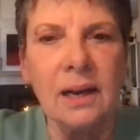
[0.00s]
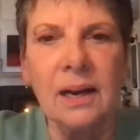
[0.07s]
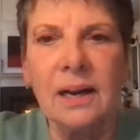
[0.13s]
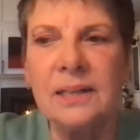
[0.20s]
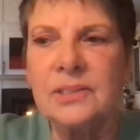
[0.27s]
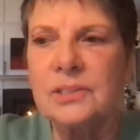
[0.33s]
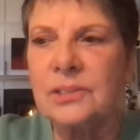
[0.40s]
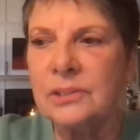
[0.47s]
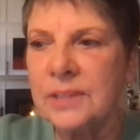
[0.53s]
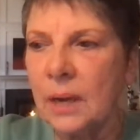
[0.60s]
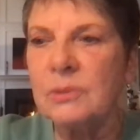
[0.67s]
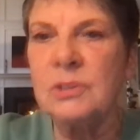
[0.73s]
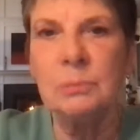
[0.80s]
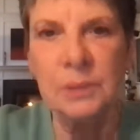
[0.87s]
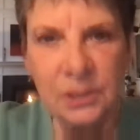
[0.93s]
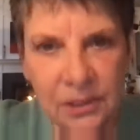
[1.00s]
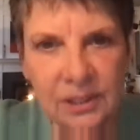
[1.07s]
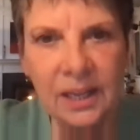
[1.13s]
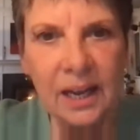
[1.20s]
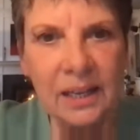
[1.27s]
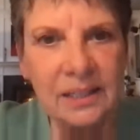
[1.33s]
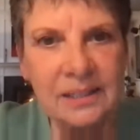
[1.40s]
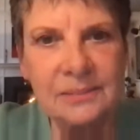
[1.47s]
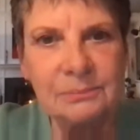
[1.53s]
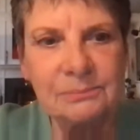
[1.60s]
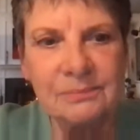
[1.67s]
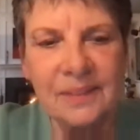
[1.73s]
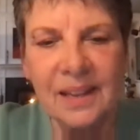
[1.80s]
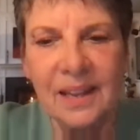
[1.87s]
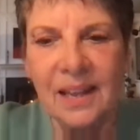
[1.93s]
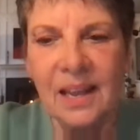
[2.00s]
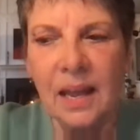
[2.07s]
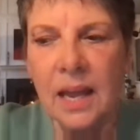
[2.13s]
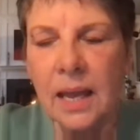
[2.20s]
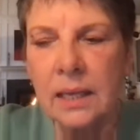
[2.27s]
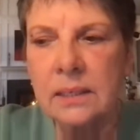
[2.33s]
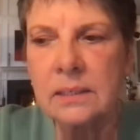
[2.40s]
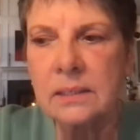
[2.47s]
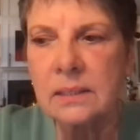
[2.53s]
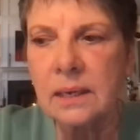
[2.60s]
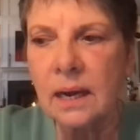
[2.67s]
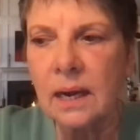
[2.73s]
I turned out to be good at it. And